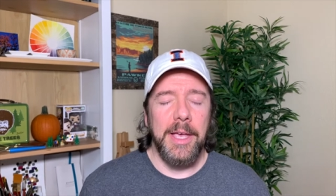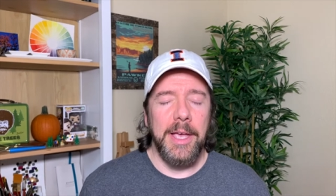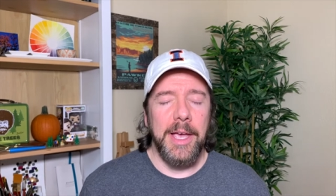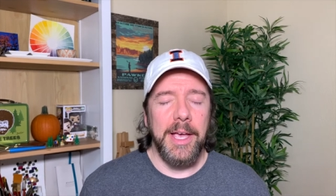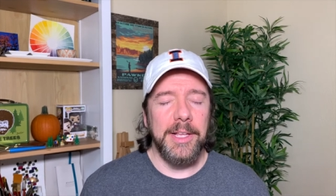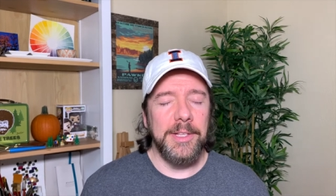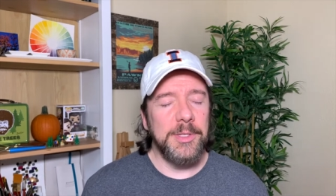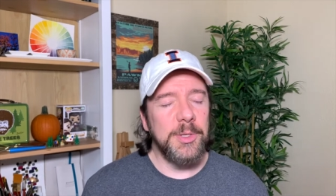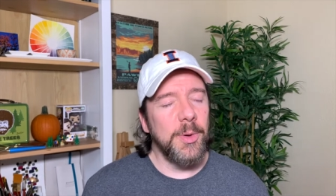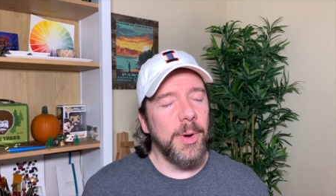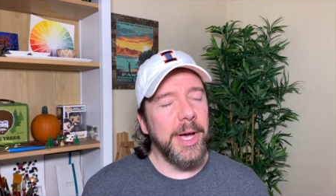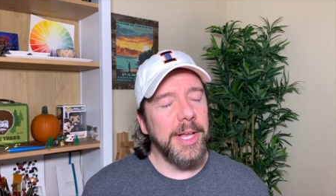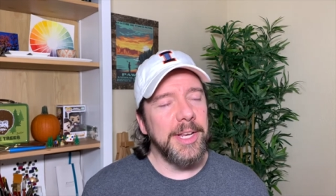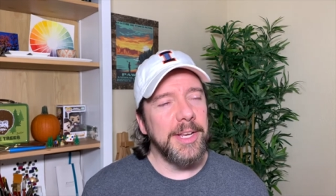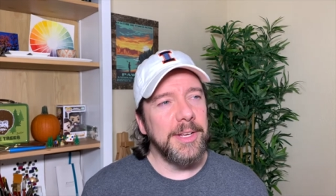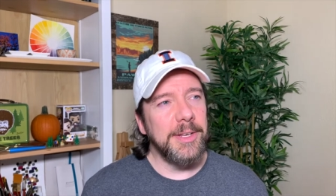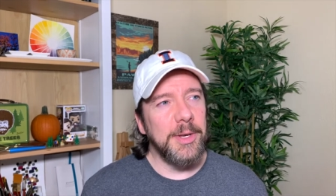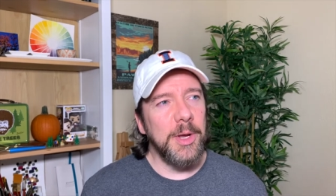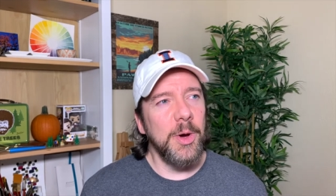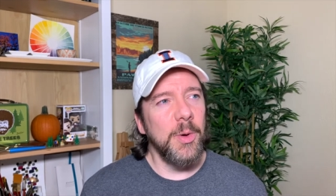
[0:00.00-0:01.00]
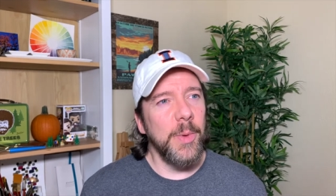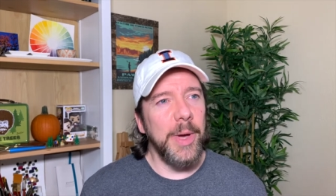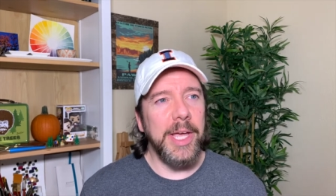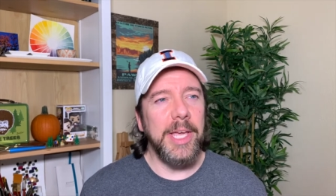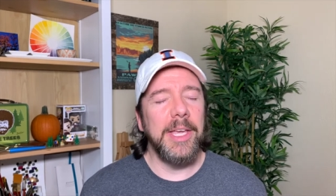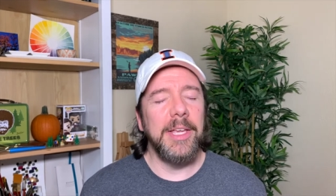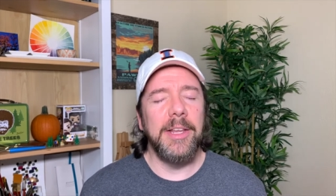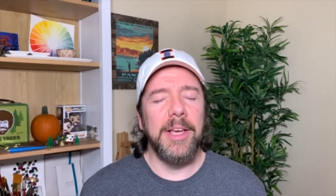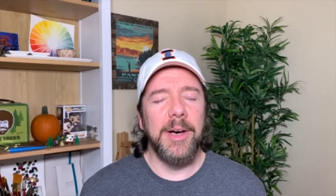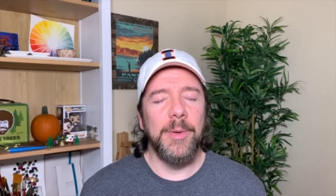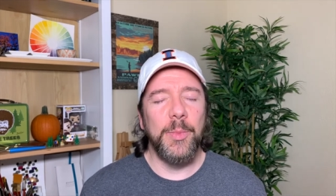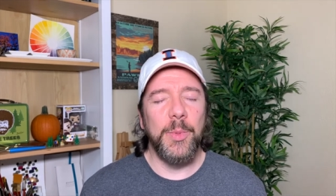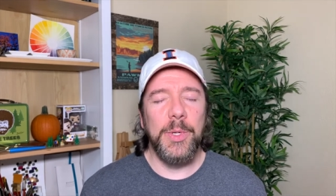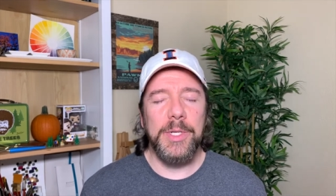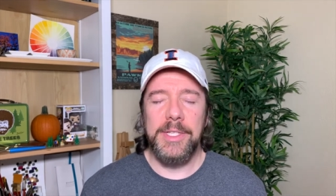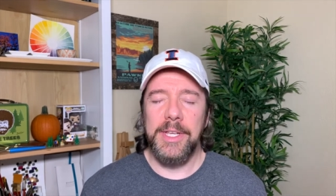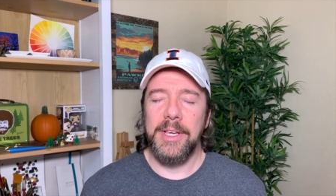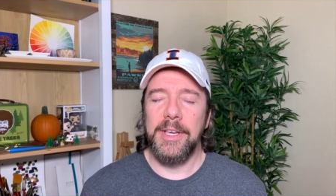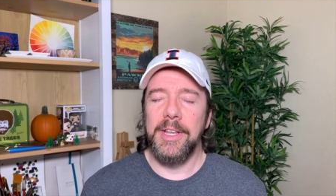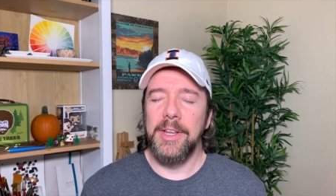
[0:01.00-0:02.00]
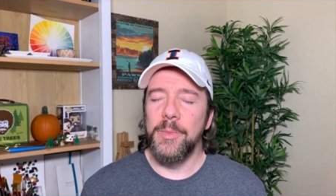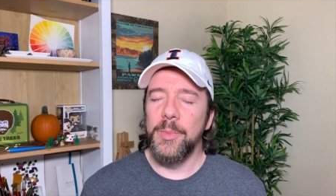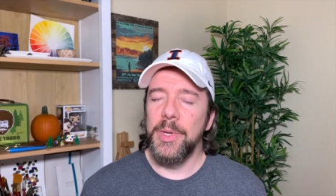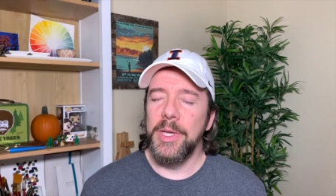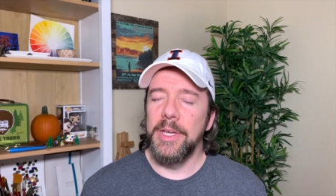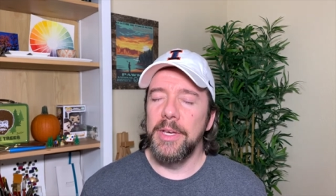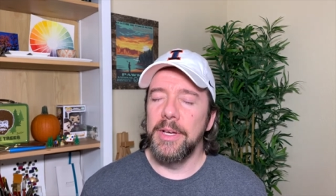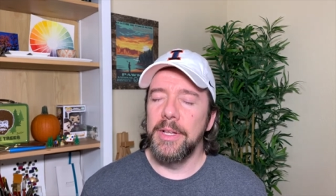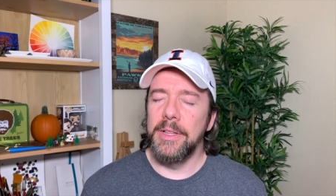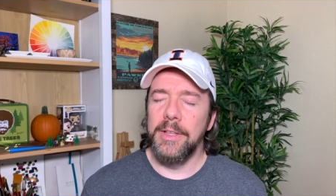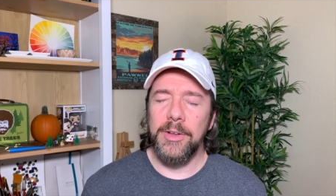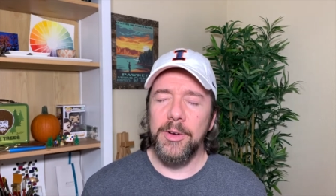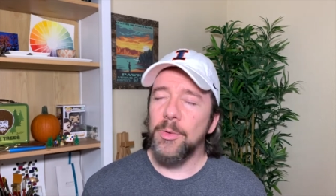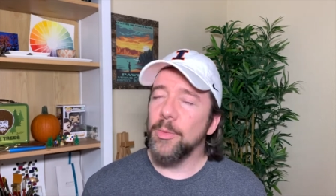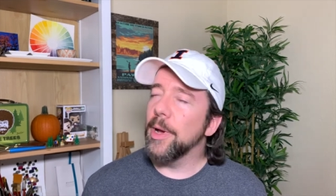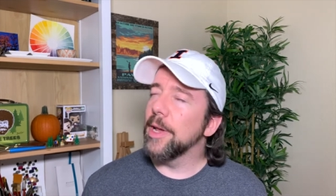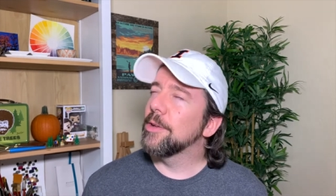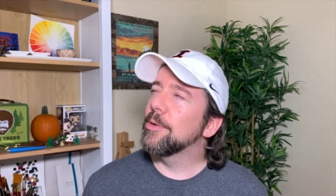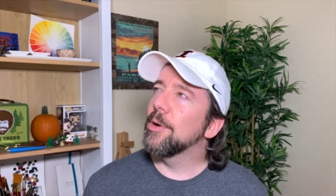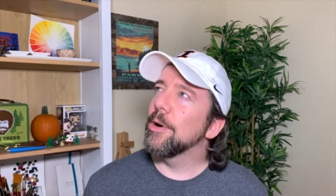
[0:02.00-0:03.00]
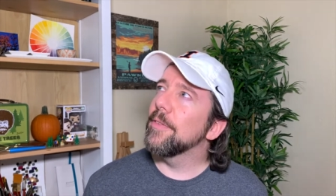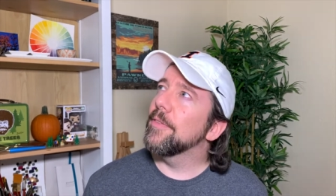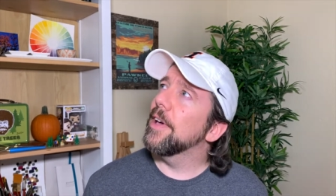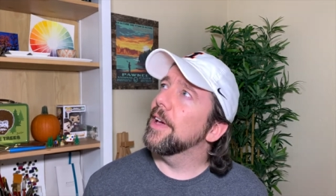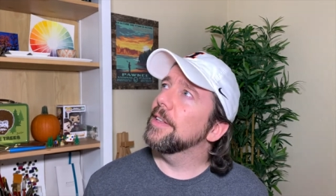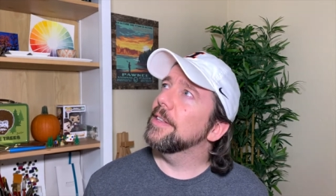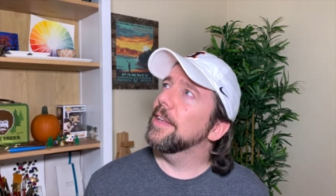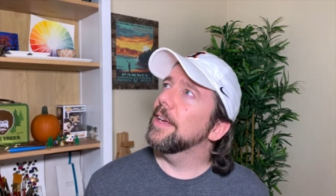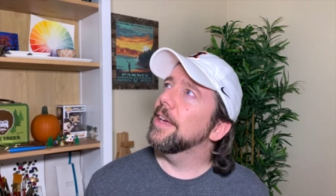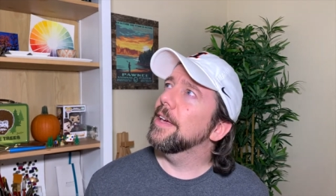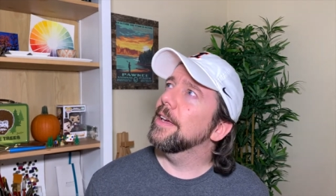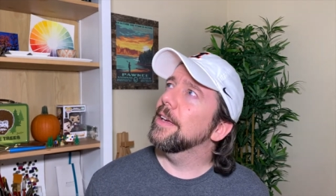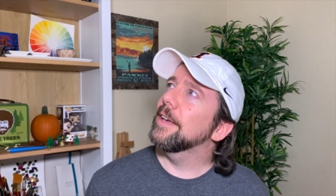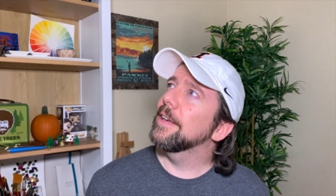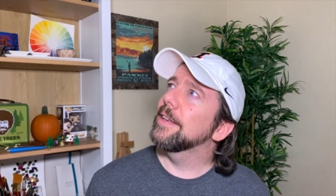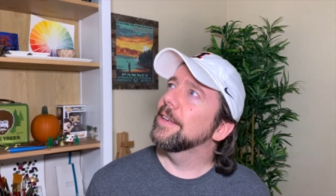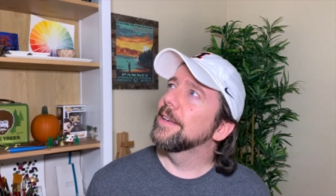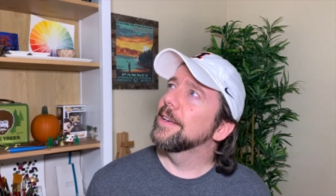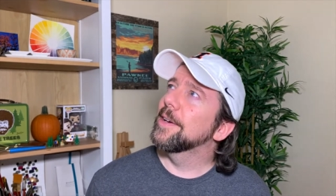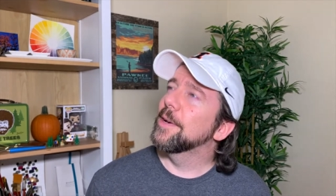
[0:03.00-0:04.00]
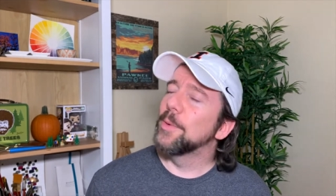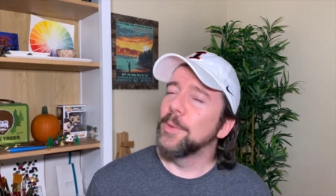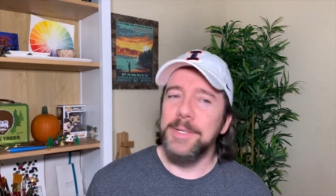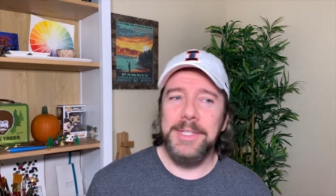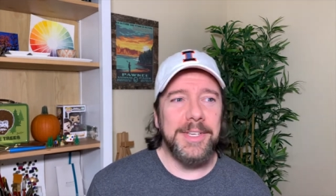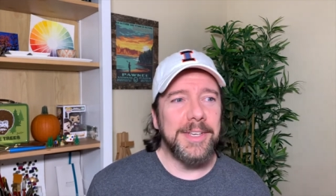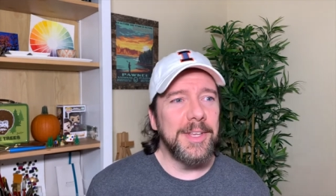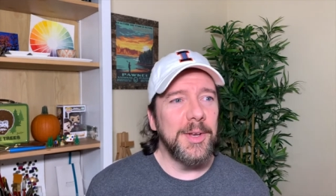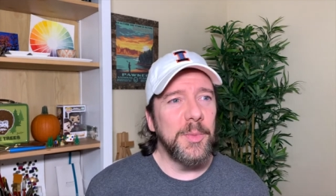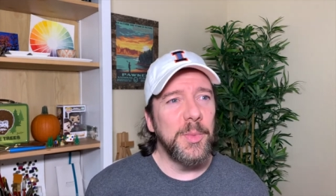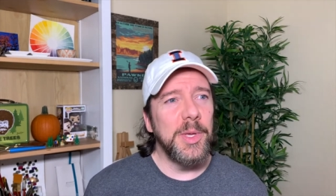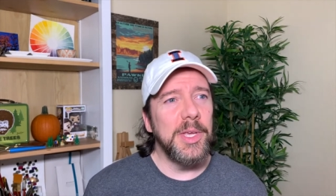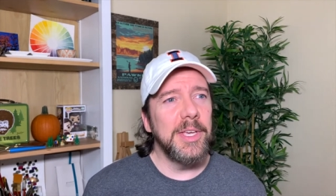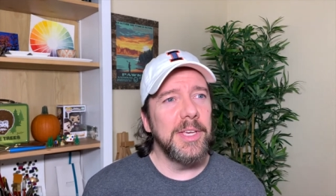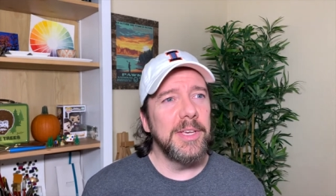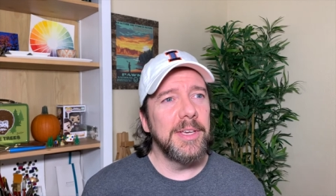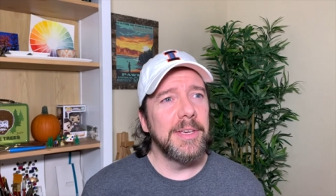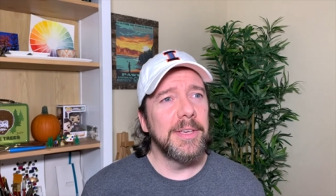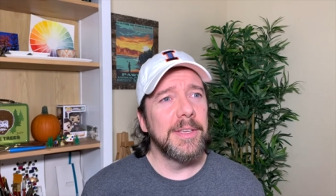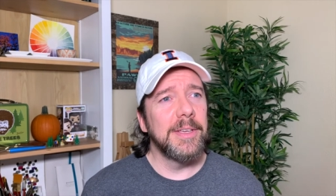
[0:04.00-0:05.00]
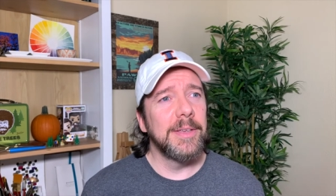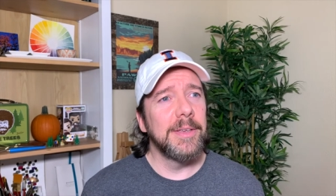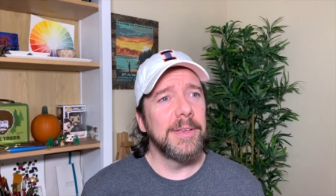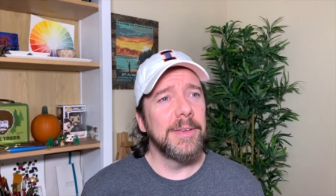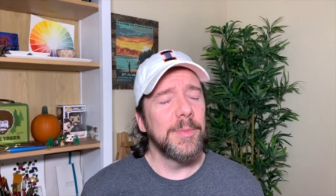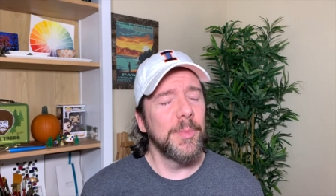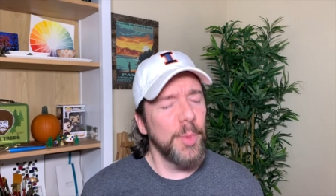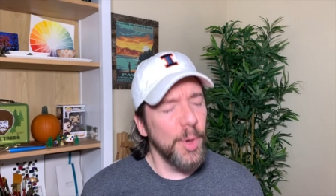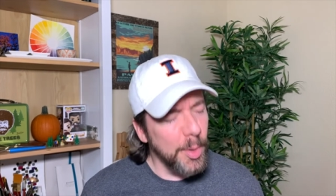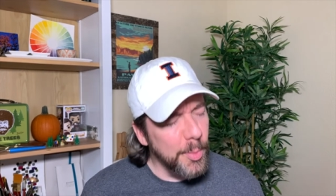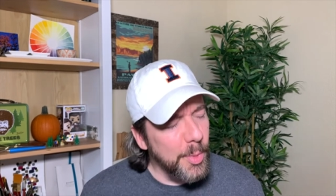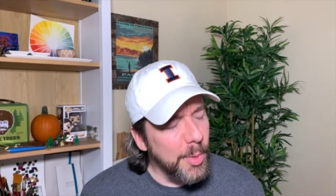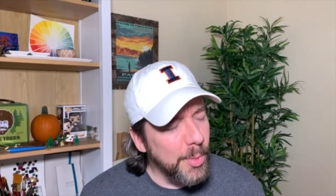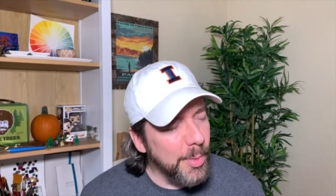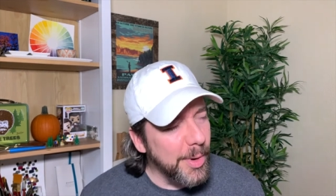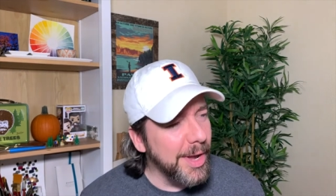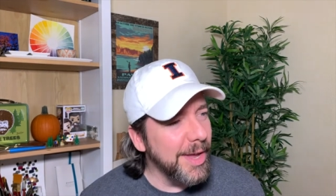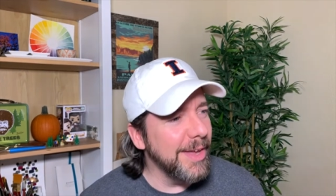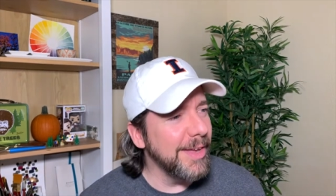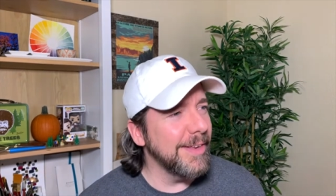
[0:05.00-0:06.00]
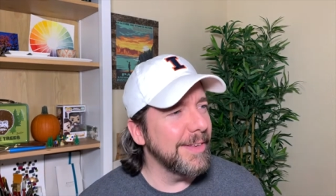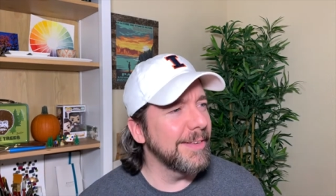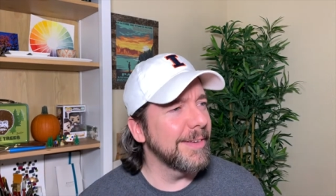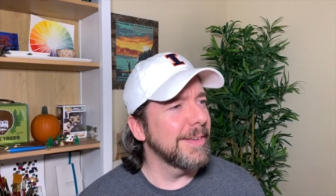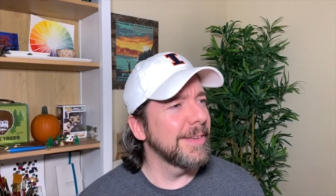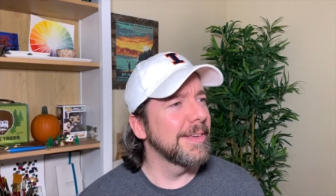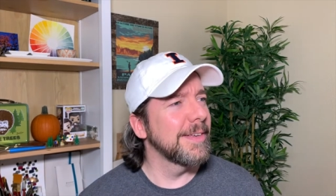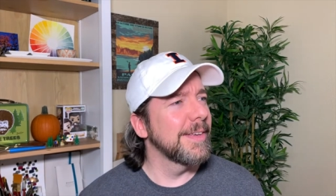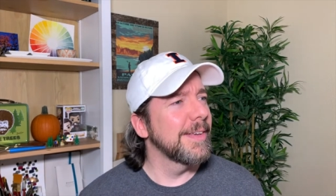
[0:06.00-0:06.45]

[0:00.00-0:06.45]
And so I didn't know waking up, was it gonna be a Little Red Corvette day? Was it gonna be Purple Rain?